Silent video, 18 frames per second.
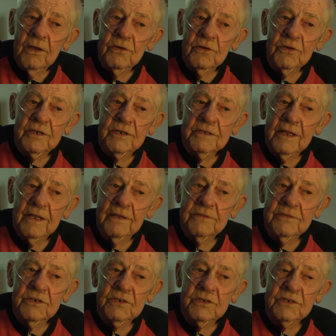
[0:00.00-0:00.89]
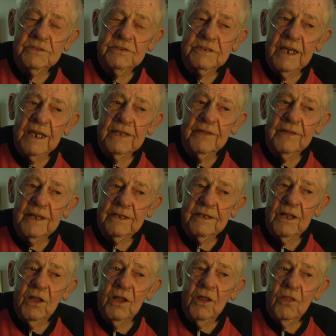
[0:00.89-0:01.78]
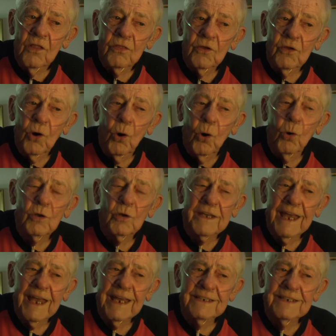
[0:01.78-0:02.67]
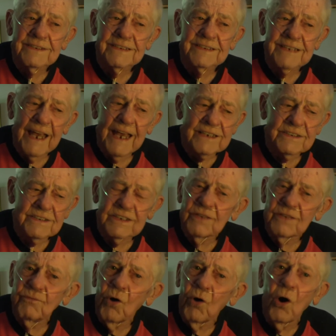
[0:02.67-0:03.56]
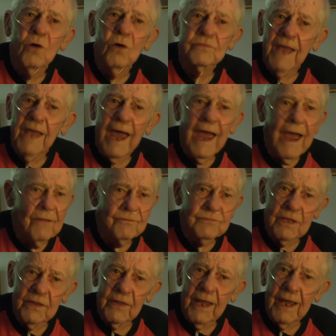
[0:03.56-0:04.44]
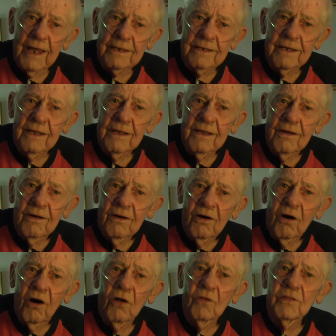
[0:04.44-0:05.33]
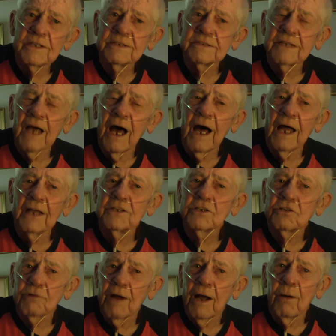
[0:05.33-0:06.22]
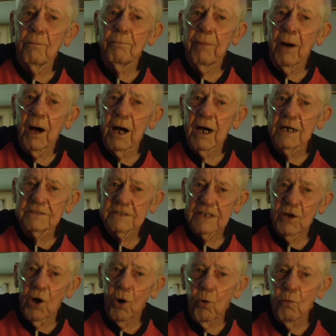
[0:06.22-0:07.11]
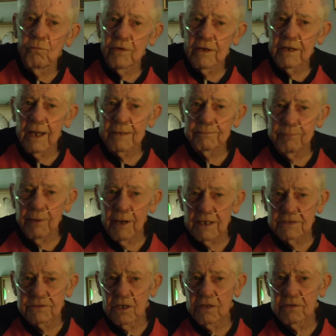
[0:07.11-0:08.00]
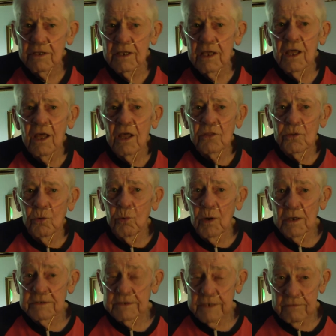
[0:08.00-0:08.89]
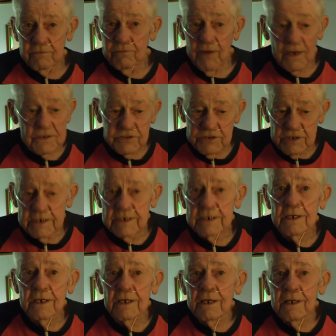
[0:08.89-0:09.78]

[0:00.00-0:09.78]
you could you could say that. The whole gay sex evolved after that. All these underground bars and overnight bars are the ones that eventually